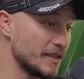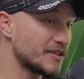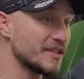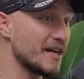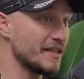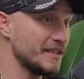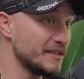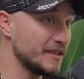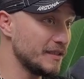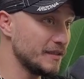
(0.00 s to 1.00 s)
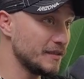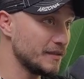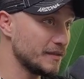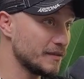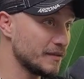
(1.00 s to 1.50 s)
it's not easy,
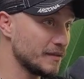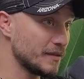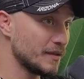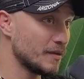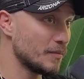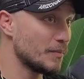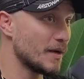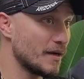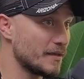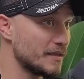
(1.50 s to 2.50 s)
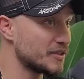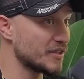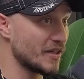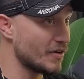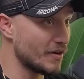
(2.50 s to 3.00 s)
but it's
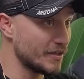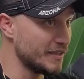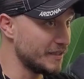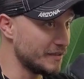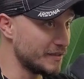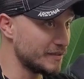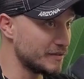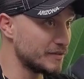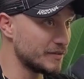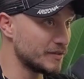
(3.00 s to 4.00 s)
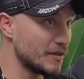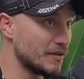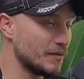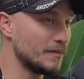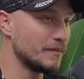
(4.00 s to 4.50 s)
not hard either. So